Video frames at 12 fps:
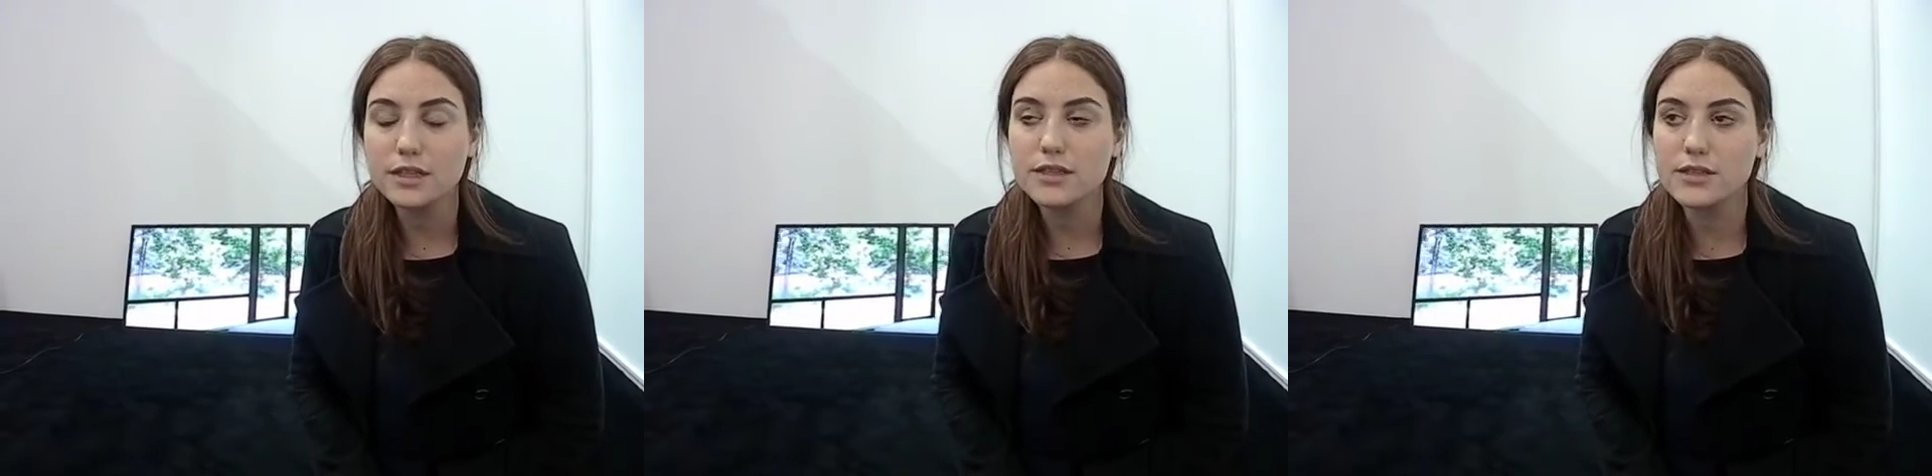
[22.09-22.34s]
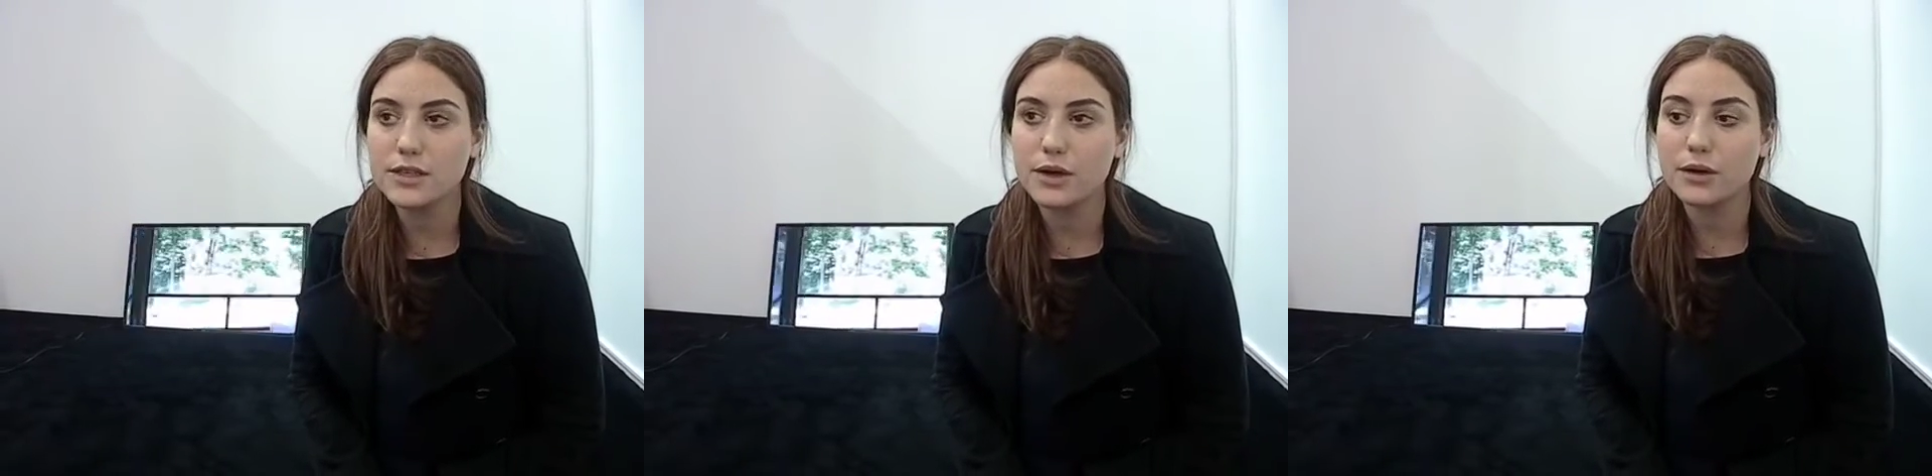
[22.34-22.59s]

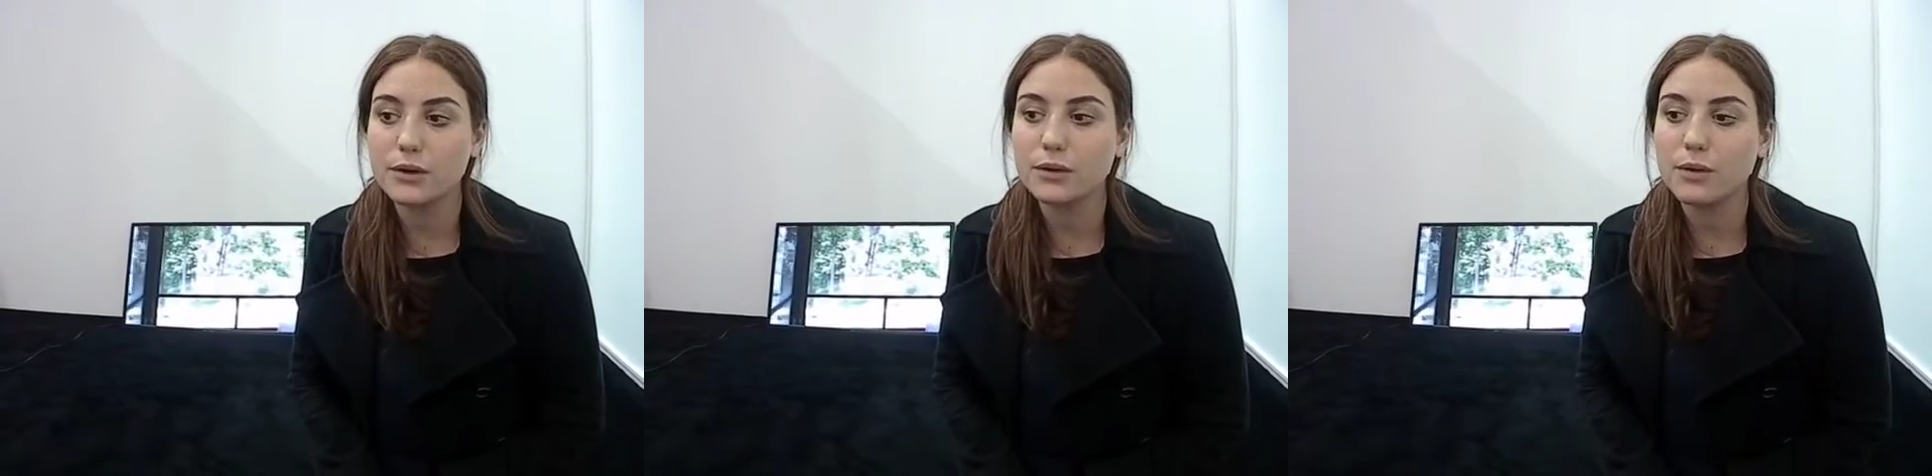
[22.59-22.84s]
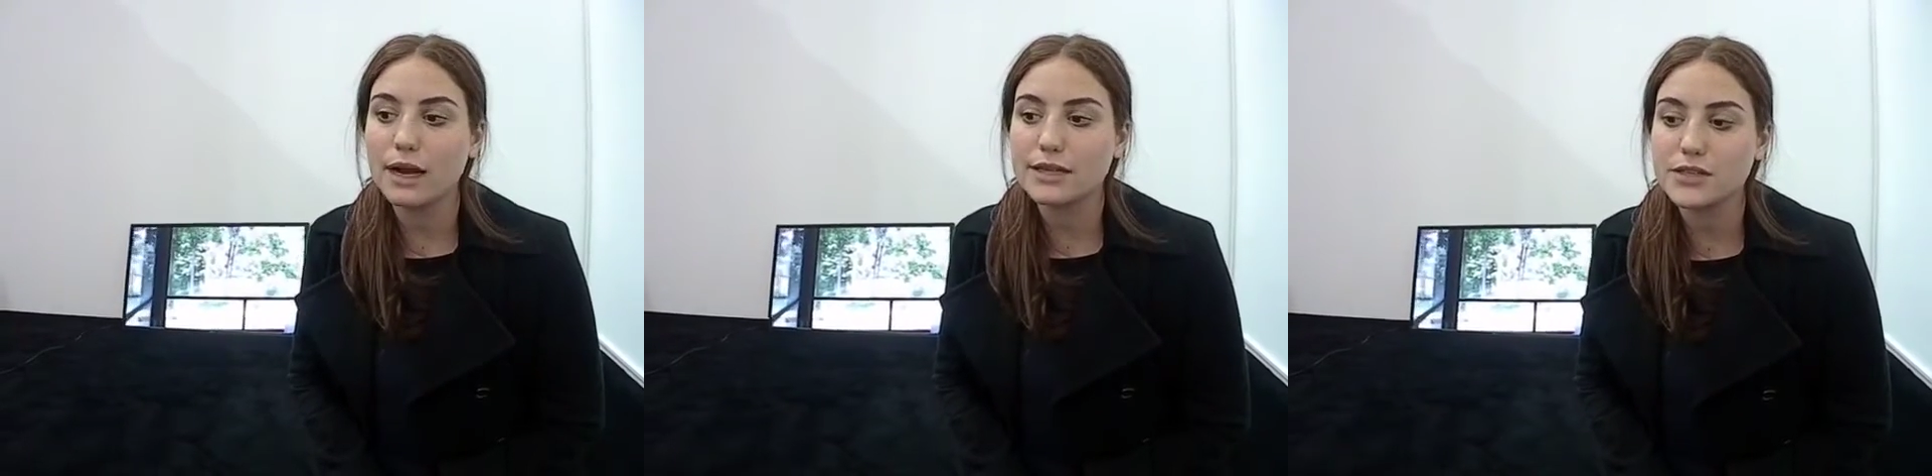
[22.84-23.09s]

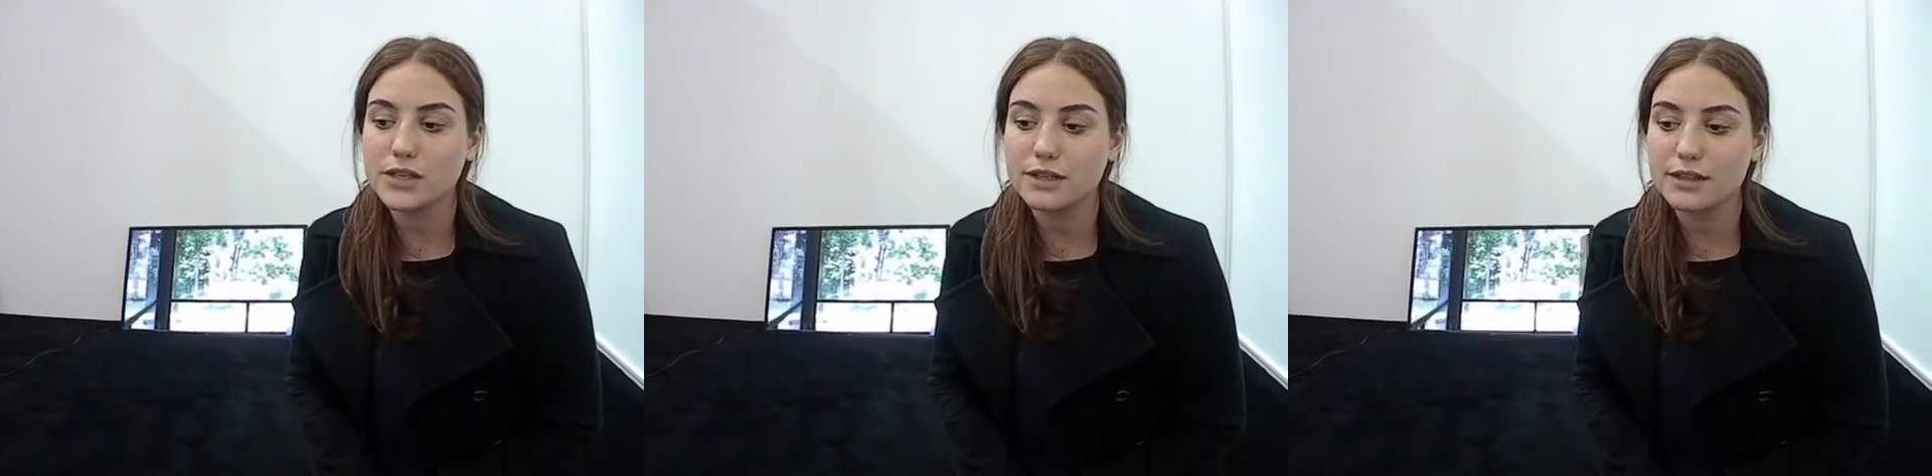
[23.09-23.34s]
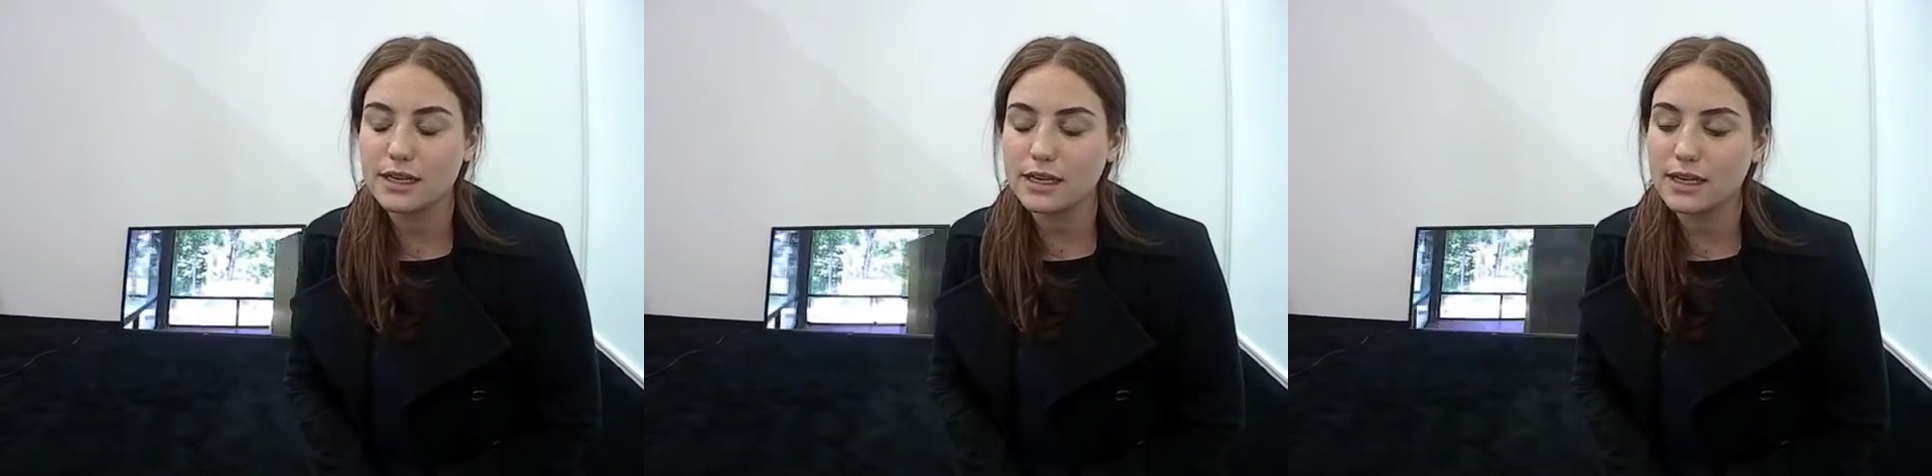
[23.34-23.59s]
So I
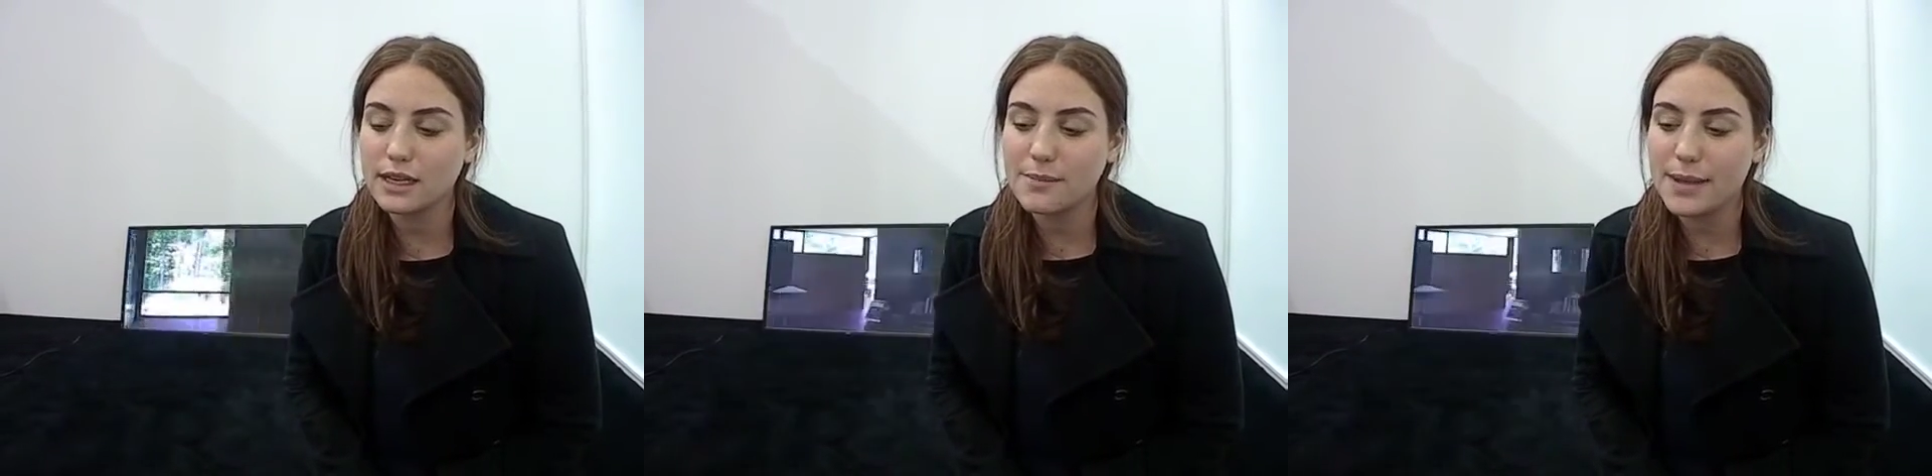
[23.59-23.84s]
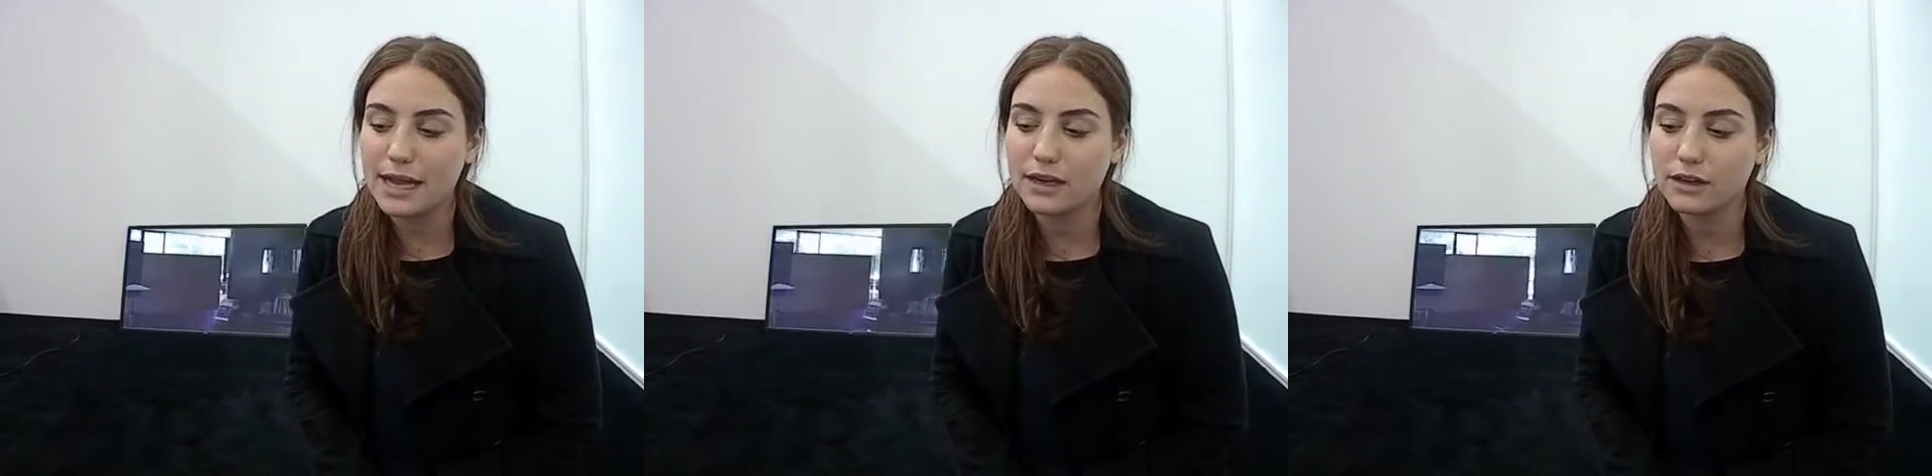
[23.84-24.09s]
started thinking
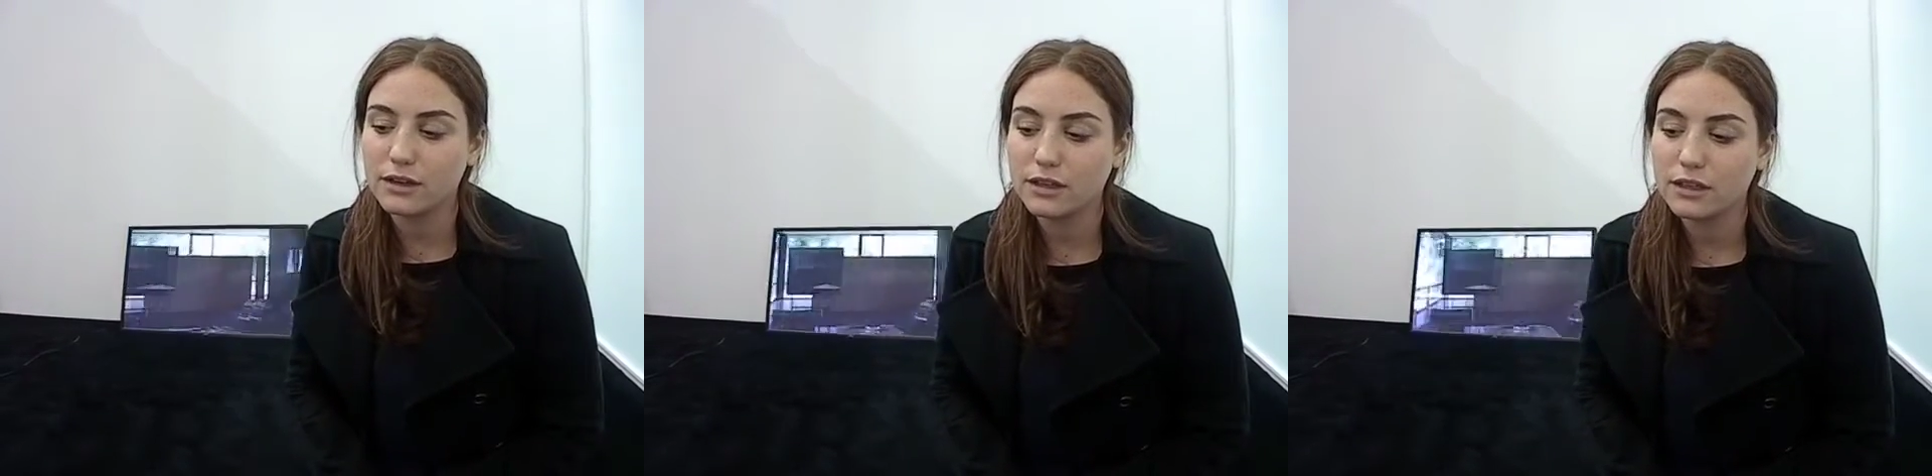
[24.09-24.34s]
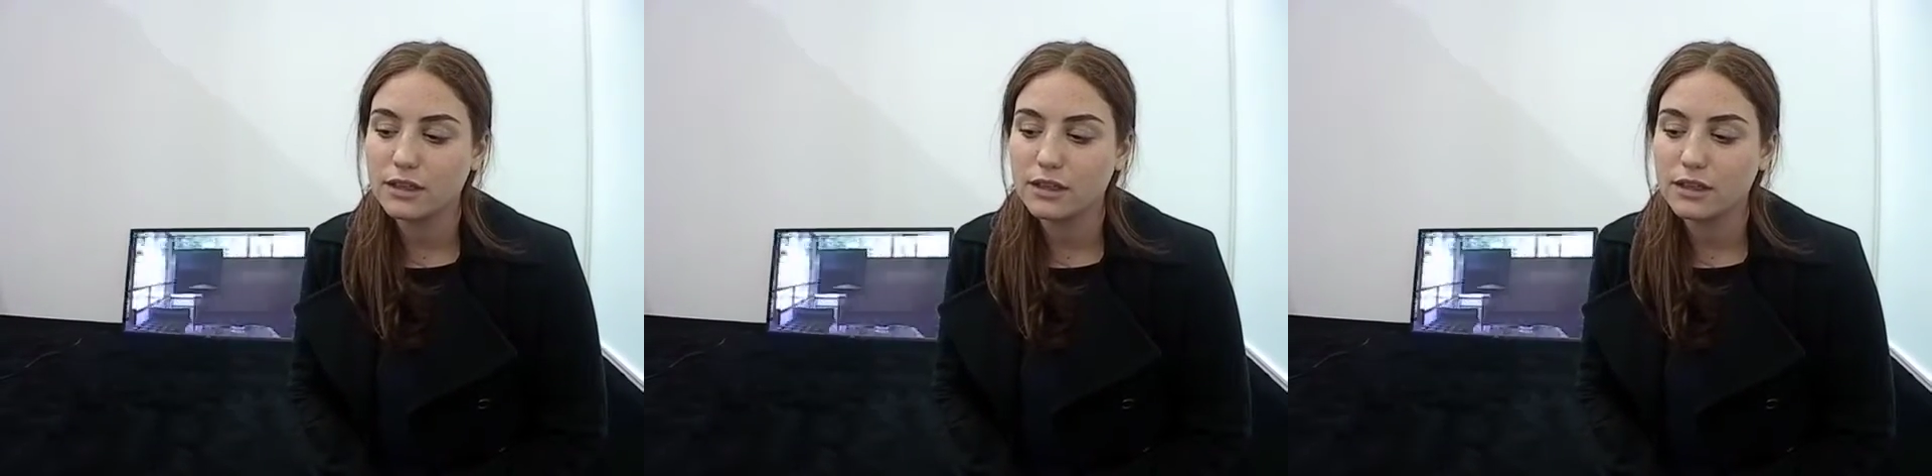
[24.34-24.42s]
about